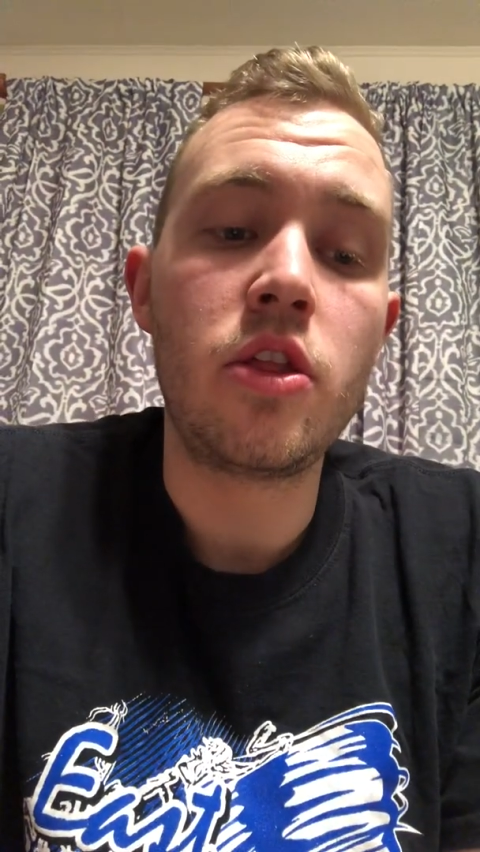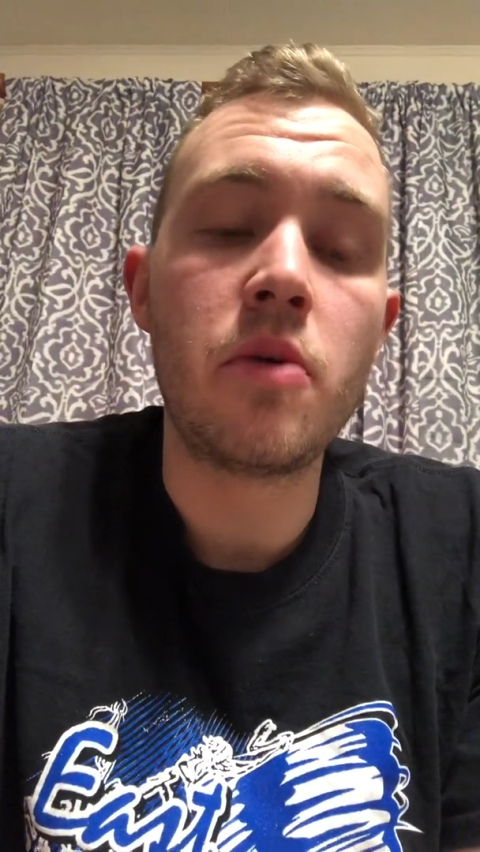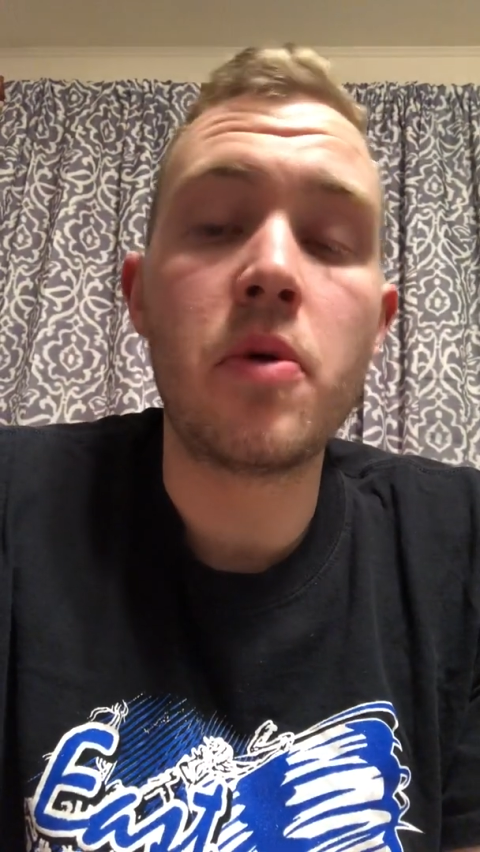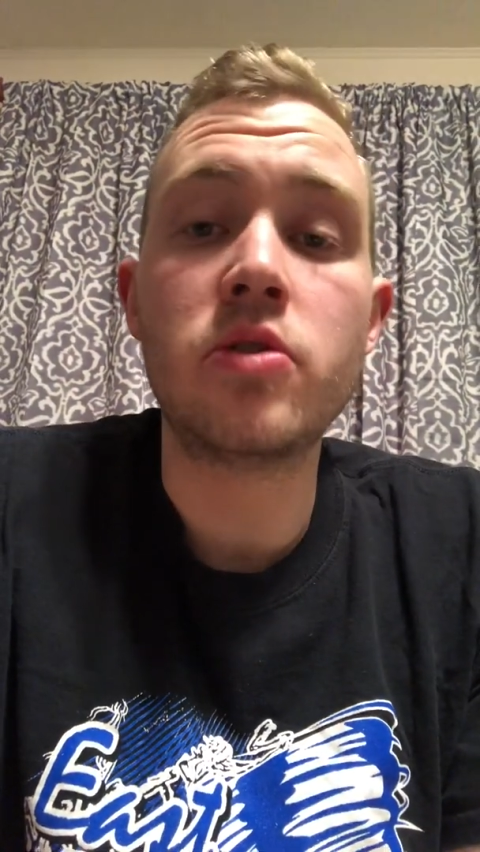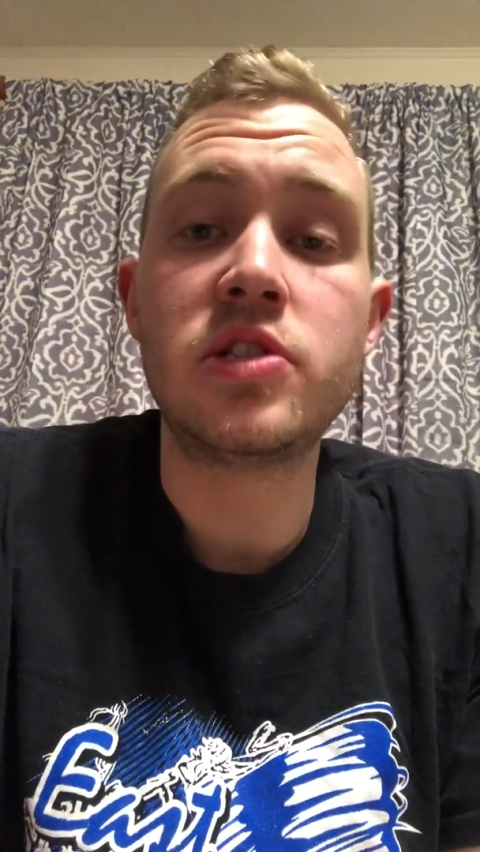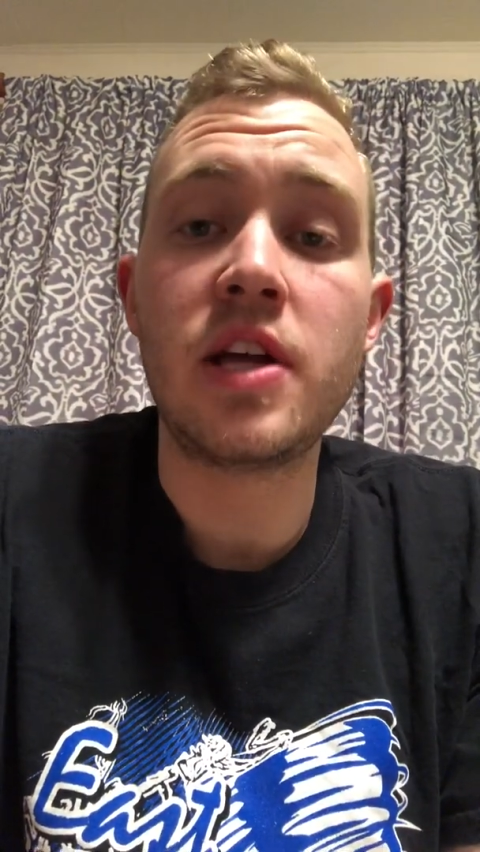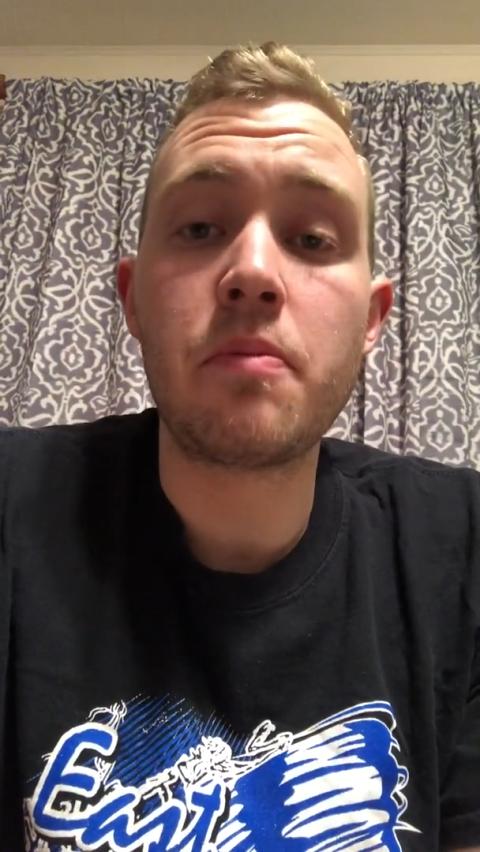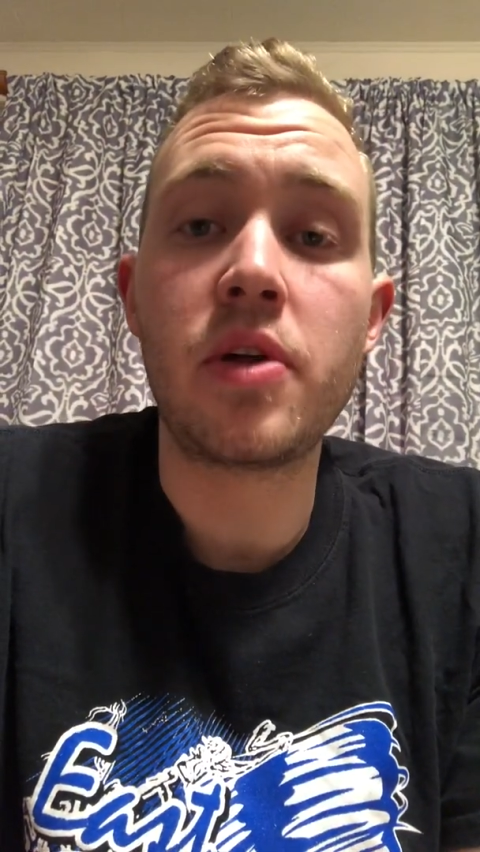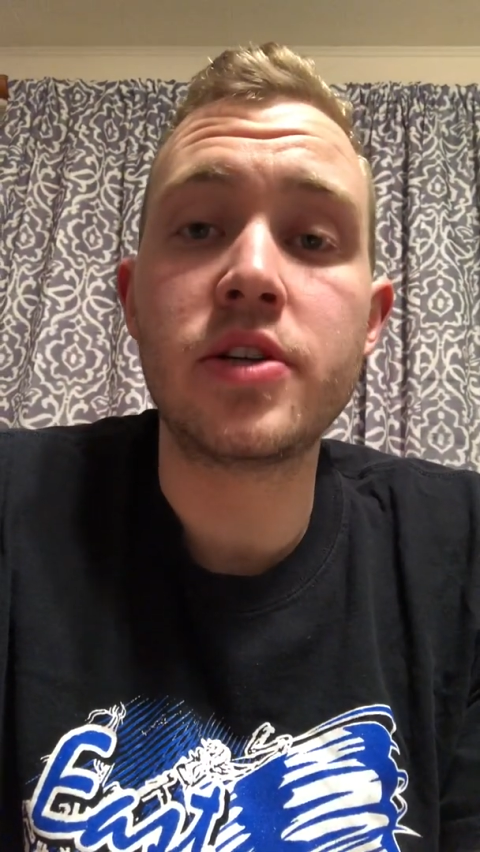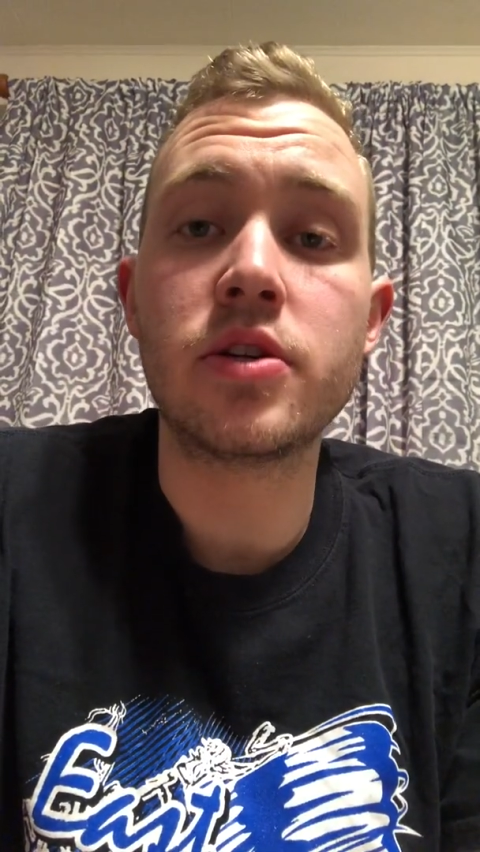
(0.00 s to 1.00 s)
the most
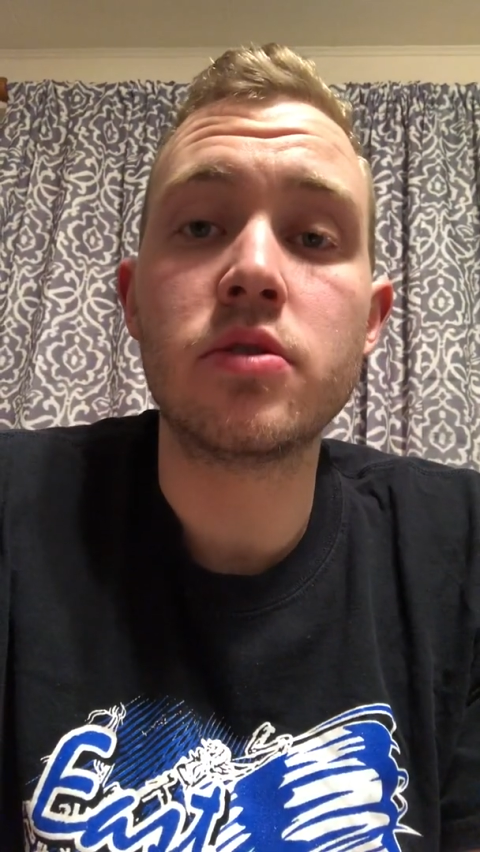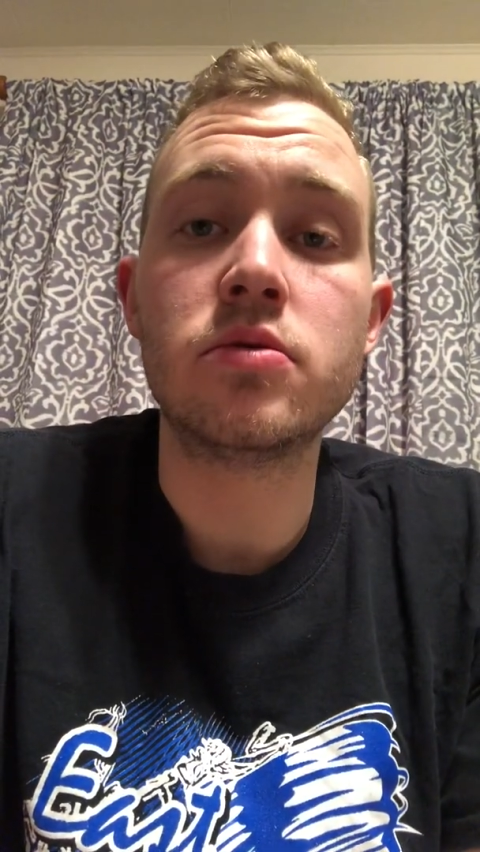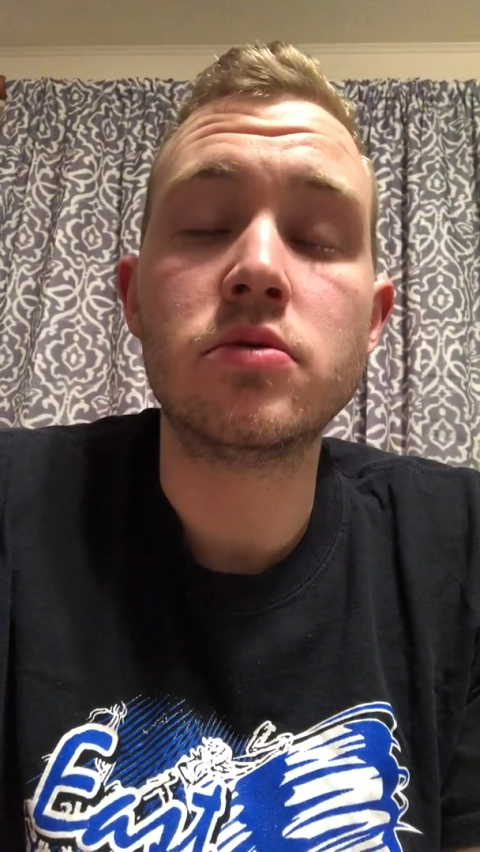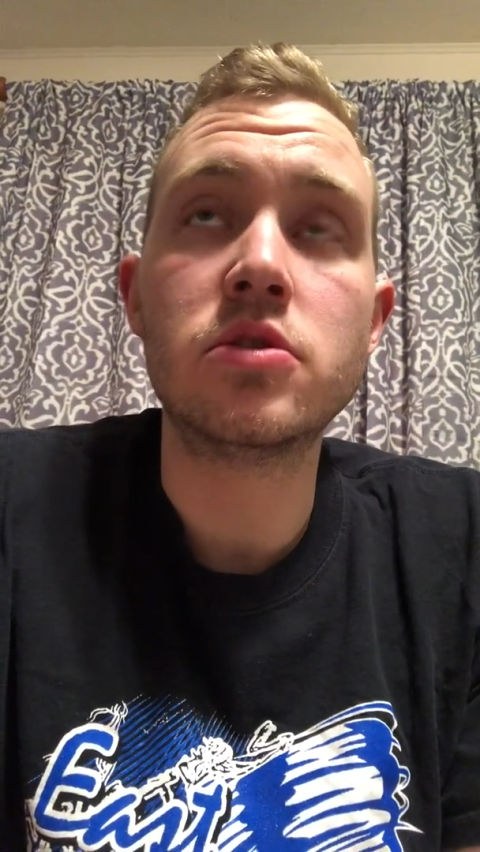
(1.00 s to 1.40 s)
net pleasure.